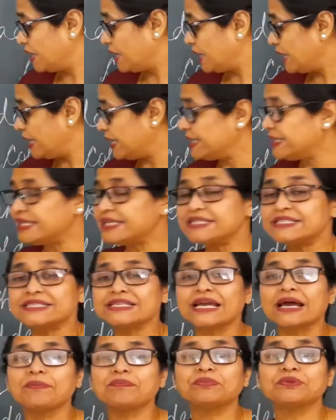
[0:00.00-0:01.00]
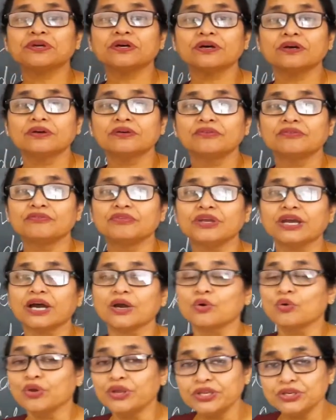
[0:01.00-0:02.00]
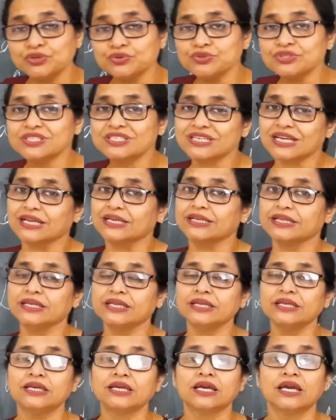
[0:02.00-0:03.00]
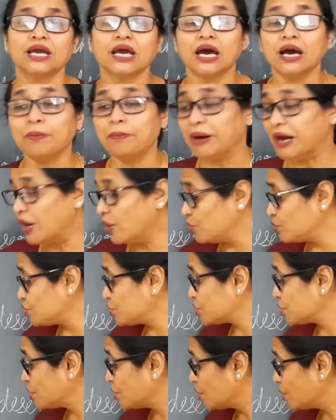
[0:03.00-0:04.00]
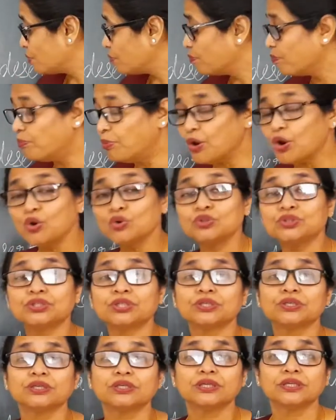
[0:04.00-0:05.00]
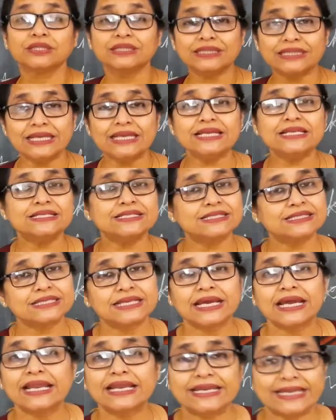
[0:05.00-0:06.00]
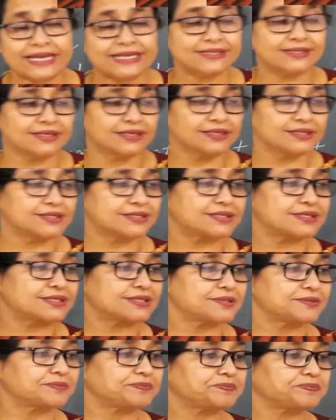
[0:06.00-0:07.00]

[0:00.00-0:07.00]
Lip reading: In this chapter, we are going to study about both these deserts.